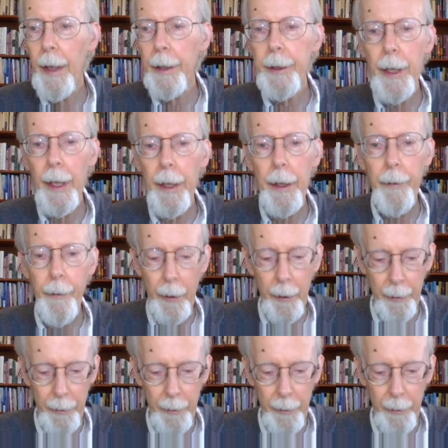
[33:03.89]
That's the end of